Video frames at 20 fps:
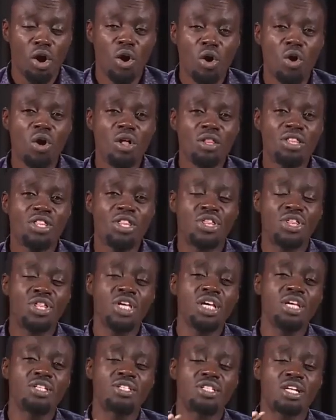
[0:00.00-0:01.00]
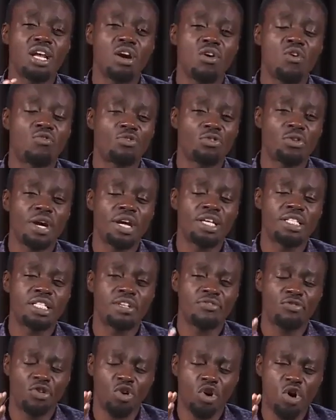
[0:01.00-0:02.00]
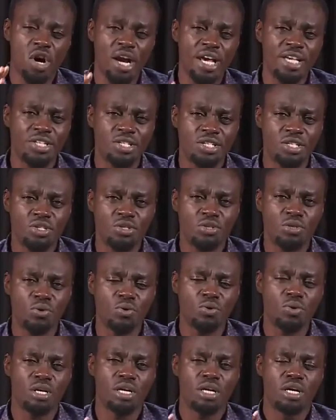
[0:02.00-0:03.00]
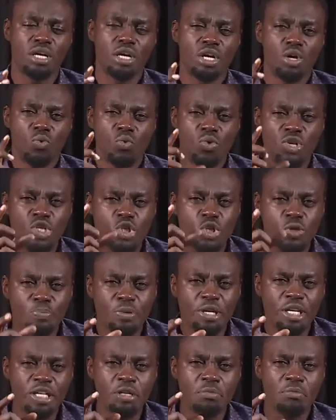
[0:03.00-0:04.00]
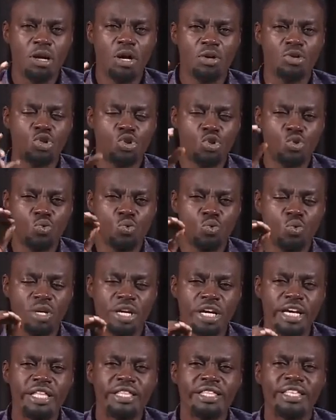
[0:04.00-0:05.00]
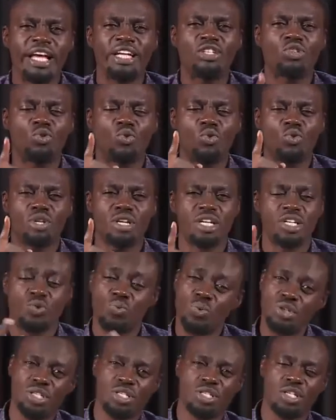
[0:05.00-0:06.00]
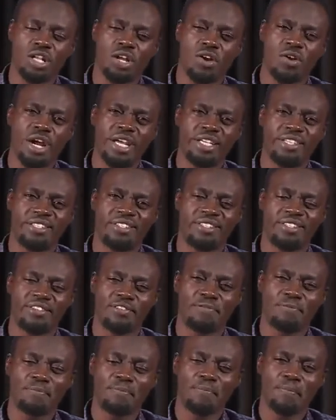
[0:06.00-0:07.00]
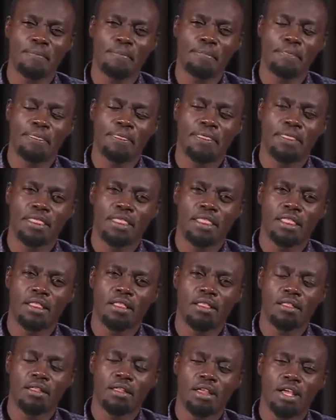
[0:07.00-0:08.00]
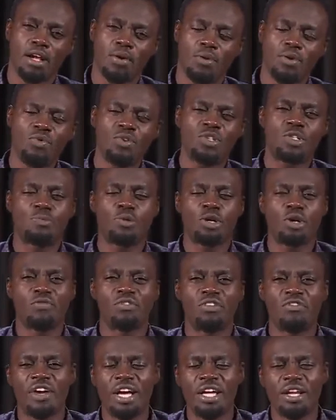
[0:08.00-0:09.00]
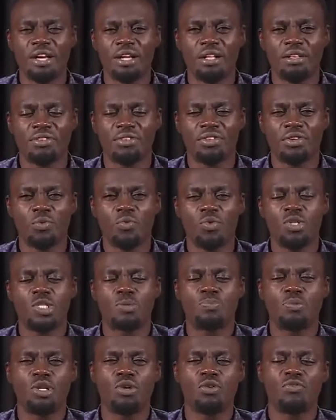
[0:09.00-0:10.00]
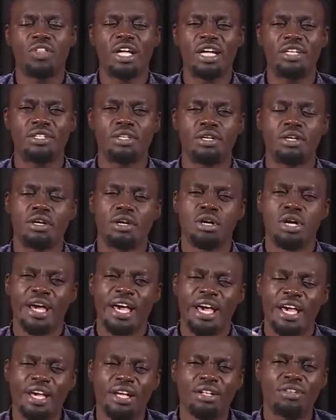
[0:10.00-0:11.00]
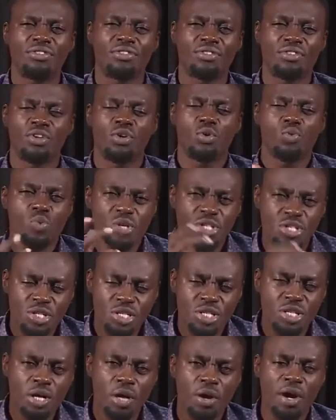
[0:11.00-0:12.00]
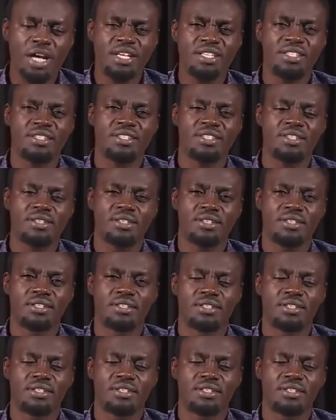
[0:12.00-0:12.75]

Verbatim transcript: All the things that are of Christ, if Christ is good, we're speaking about you in that goodness which is in Christ. When we're speaking of divine health, we're speaking of that health which is in Christ.